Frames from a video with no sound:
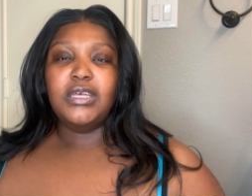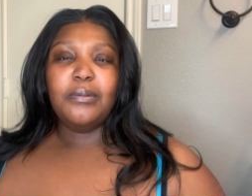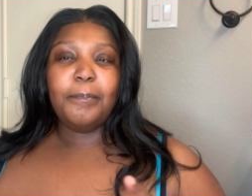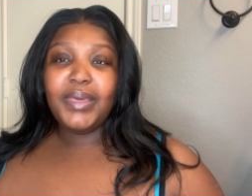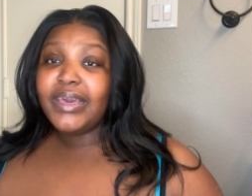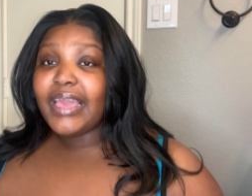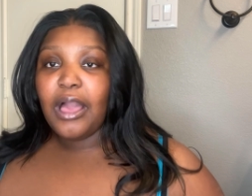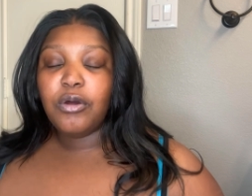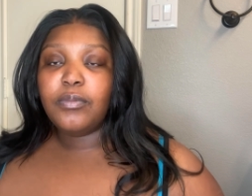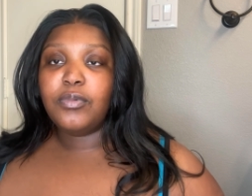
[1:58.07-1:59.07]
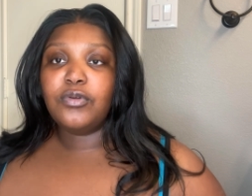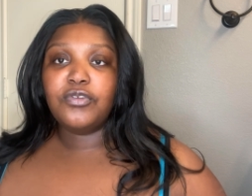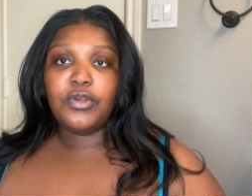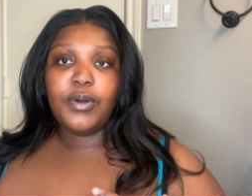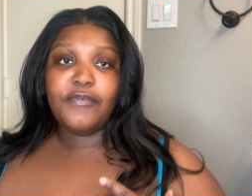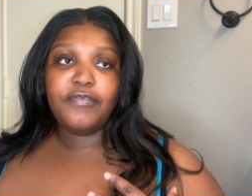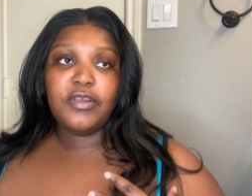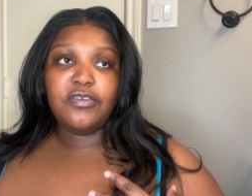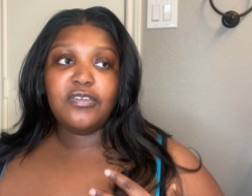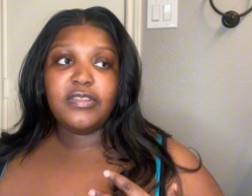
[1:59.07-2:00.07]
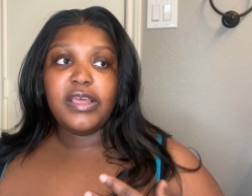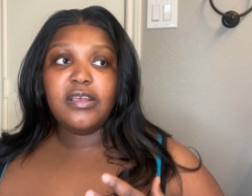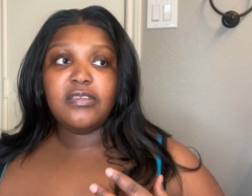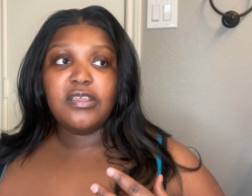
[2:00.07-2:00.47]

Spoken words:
Be accountable. So if there's things